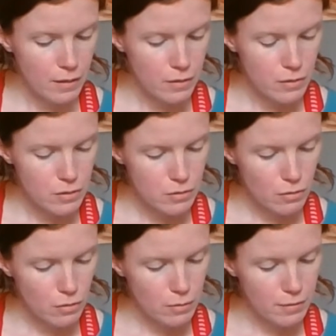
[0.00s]
So
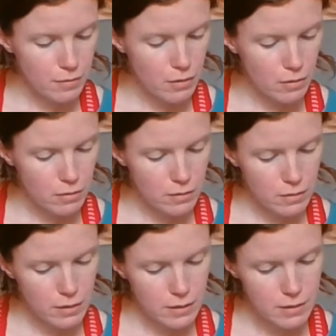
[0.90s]
we've got
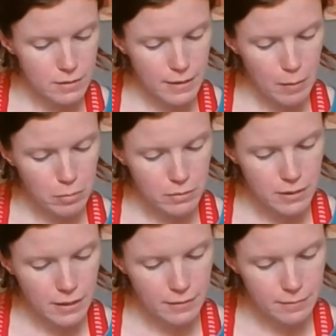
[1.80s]
this dappled
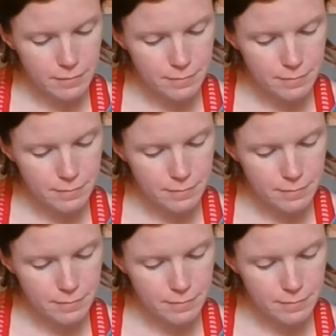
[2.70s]
in.